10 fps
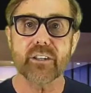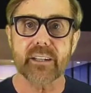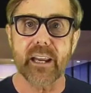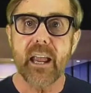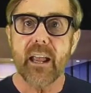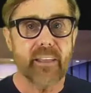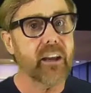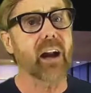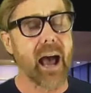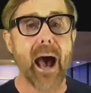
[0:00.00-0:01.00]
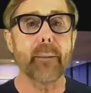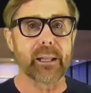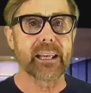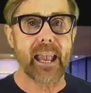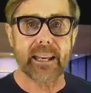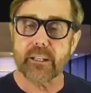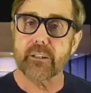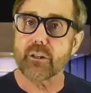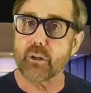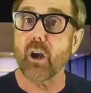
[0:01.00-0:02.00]
agency, they're
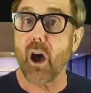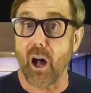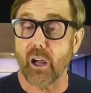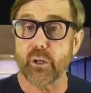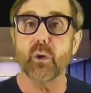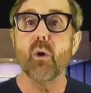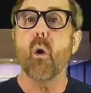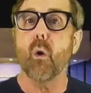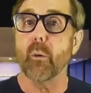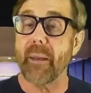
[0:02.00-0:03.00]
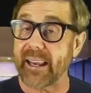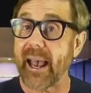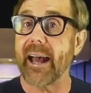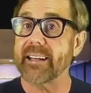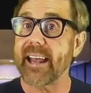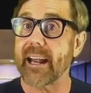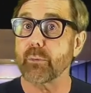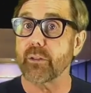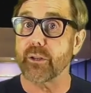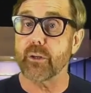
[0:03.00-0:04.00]
obligated to call you or make
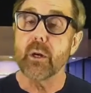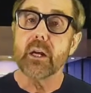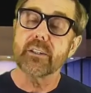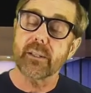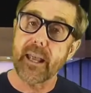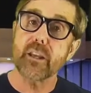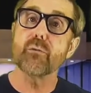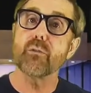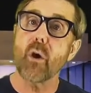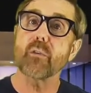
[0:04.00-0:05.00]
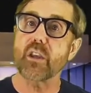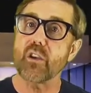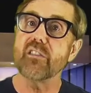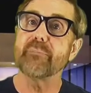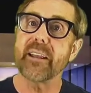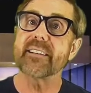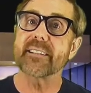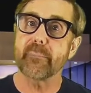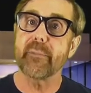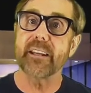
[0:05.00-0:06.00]
contact with you to let you know that you've
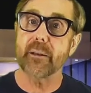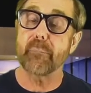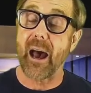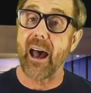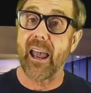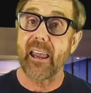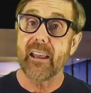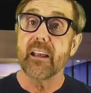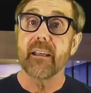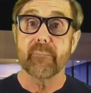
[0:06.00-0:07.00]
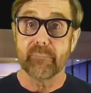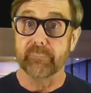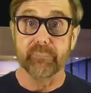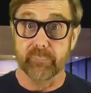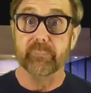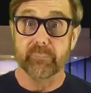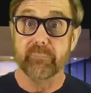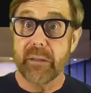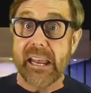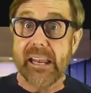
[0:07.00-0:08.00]
been submitted by
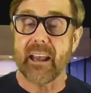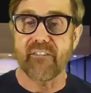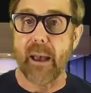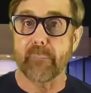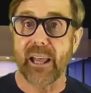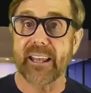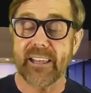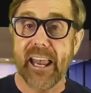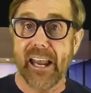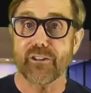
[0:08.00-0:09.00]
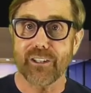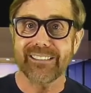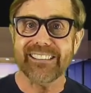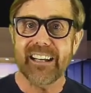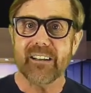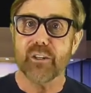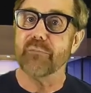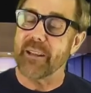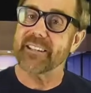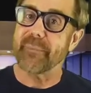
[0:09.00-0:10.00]
me. If I'm playing the agent,
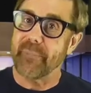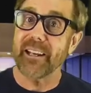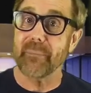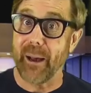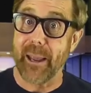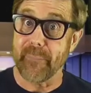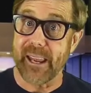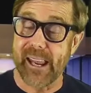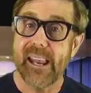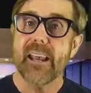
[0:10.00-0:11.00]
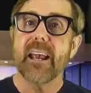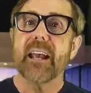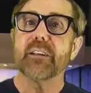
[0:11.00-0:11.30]
you've been submitted by me,